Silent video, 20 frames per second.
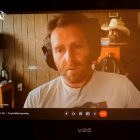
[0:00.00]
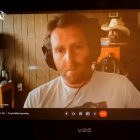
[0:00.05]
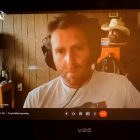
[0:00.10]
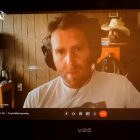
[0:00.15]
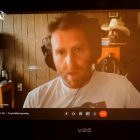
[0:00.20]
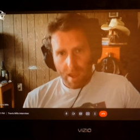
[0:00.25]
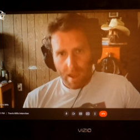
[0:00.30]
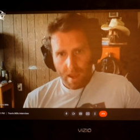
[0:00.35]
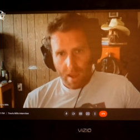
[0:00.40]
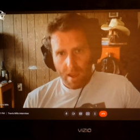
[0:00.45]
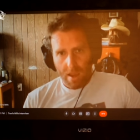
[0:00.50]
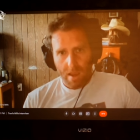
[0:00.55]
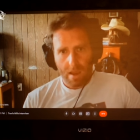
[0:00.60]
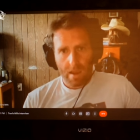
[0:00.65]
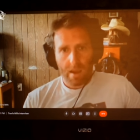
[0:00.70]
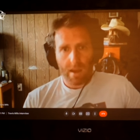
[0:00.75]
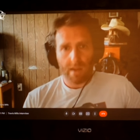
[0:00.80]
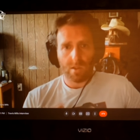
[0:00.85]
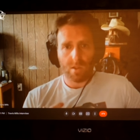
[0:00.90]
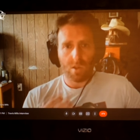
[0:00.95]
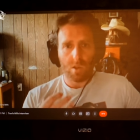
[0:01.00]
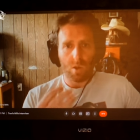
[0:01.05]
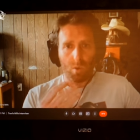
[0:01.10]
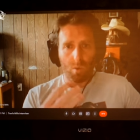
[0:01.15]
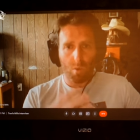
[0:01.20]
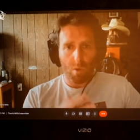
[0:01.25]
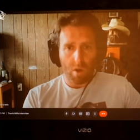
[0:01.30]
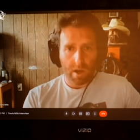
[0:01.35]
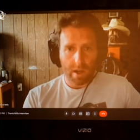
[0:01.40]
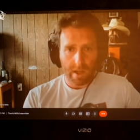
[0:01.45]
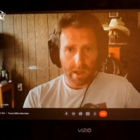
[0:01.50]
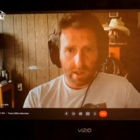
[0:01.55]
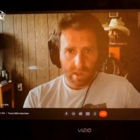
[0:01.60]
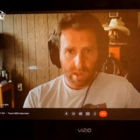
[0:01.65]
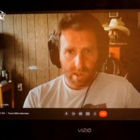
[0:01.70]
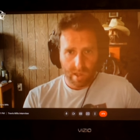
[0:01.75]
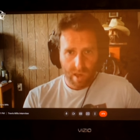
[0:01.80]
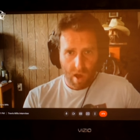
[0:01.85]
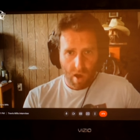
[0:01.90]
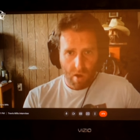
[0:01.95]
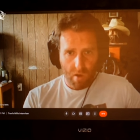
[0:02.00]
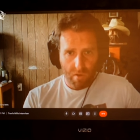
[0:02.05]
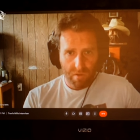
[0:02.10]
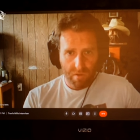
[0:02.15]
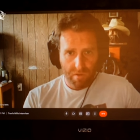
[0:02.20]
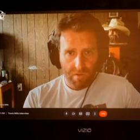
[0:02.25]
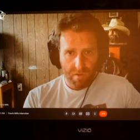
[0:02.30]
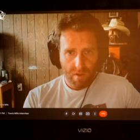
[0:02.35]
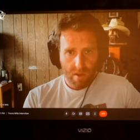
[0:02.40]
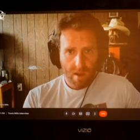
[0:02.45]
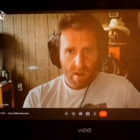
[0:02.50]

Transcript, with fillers: for me, it's the work itself.